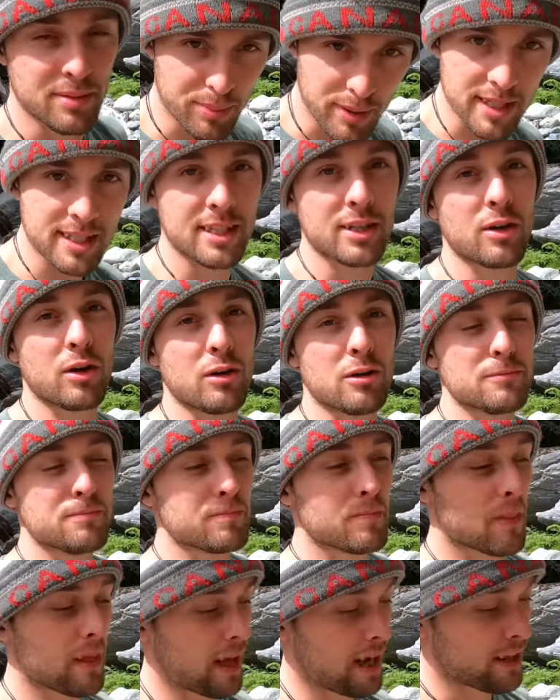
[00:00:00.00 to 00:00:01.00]
a piece of gold,
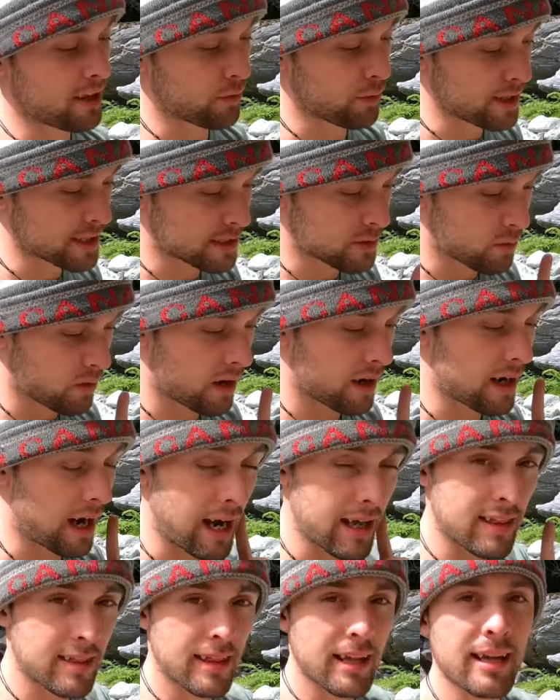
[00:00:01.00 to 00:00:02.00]
and the reason why
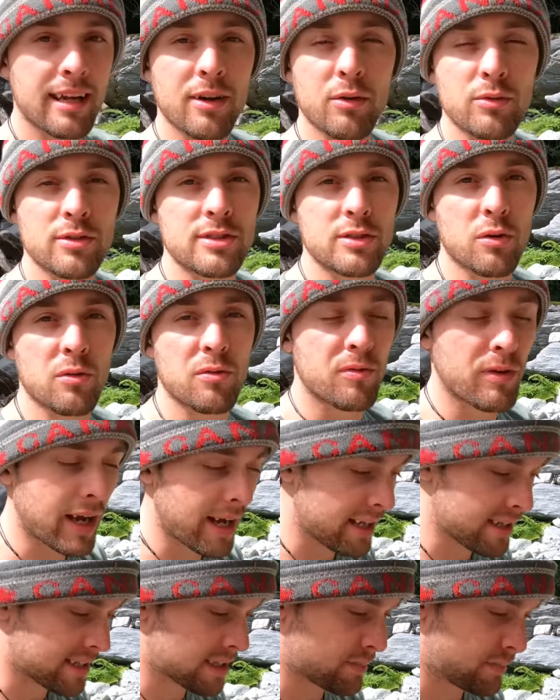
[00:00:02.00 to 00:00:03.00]
I think it was so
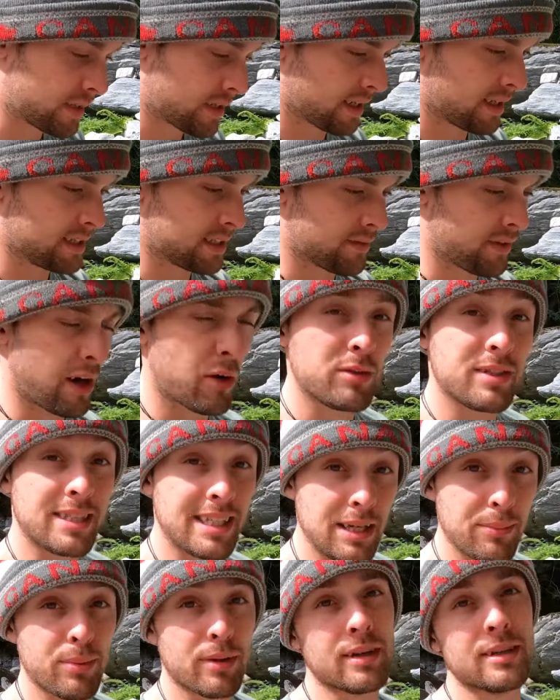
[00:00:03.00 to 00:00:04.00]
faint is because of how
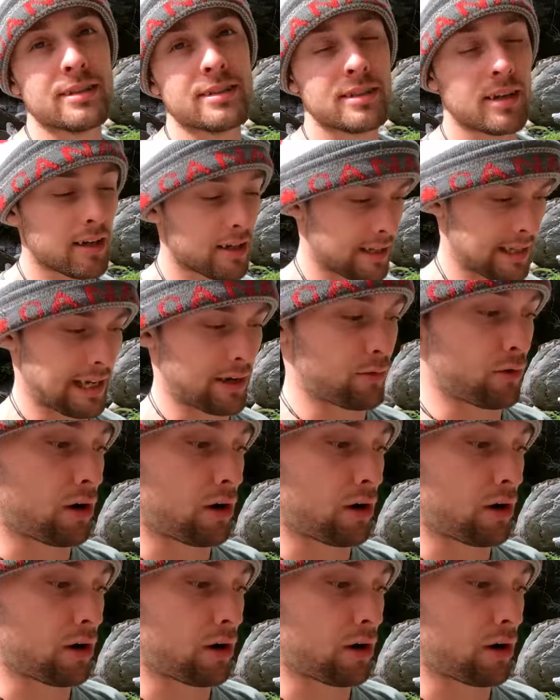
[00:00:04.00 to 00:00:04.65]
deep it is stuck in that